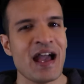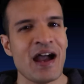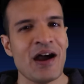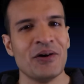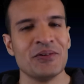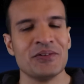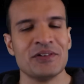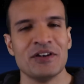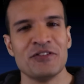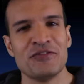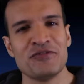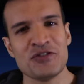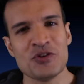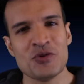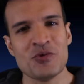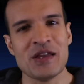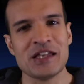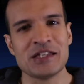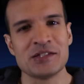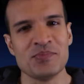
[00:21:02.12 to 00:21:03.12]
out a
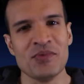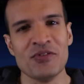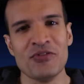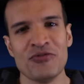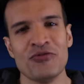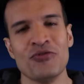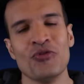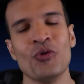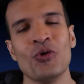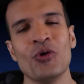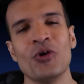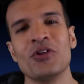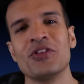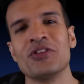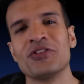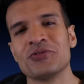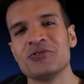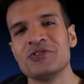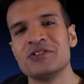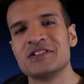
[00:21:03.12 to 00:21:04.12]
few weeks before the
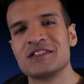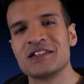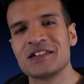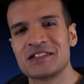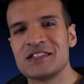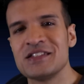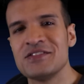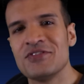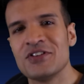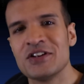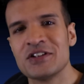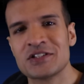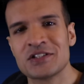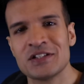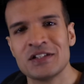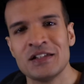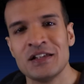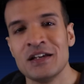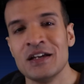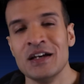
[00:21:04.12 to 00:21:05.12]
360
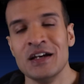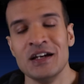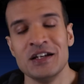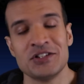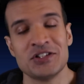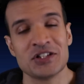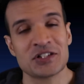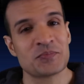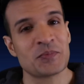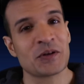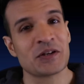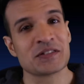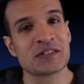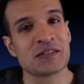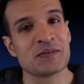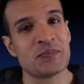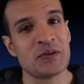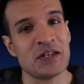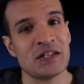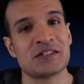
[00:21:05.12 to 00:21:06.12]
version, just because
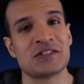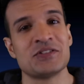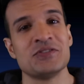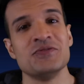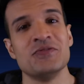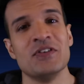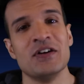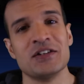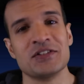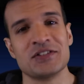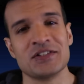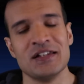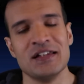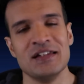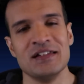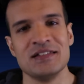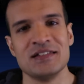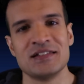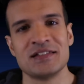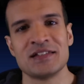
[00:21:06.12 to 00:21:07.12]
the PS2 version
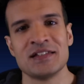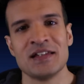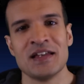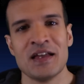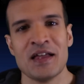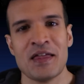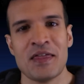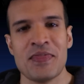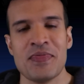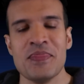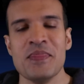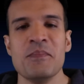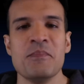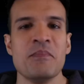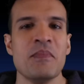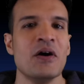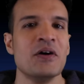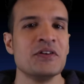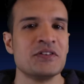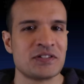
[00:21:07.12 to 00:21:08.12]
is the
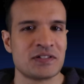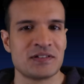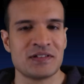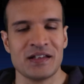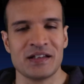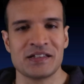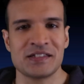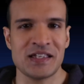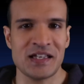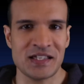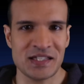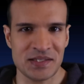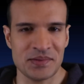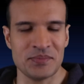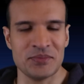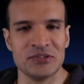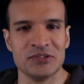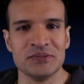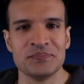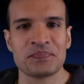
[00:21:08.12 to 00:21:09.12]
most
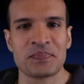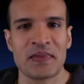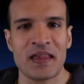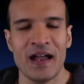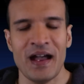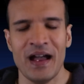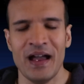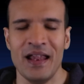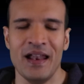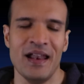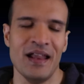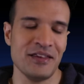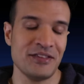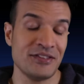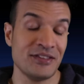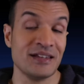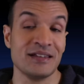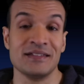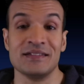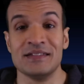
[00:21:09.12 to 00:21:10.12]
accessible, and I
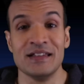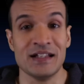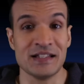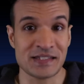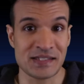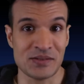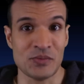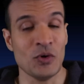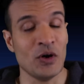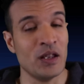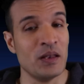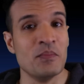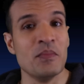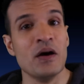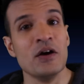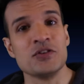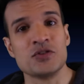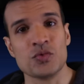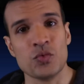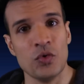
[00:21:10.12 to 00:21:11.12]
think that's the one
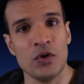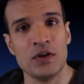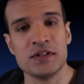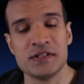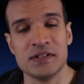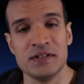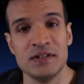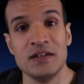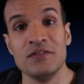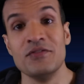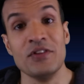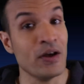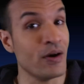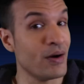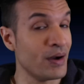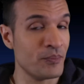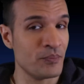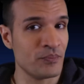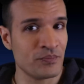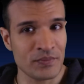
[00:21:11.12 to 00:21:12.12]
most wanted, even though
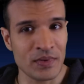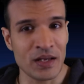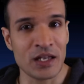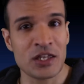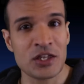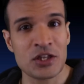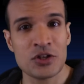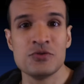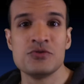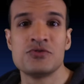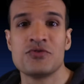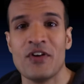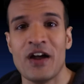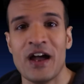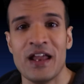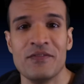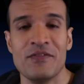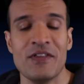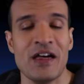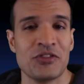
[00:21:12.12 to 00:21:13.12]
I'm a huge
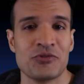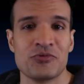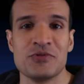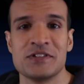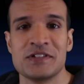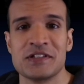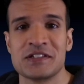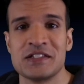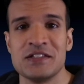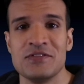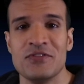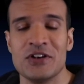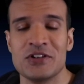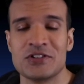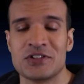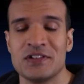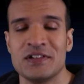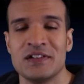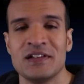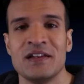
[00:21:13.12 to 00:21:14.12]
fan of that 360
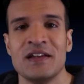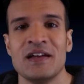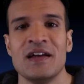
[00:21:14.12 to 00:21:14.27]
version.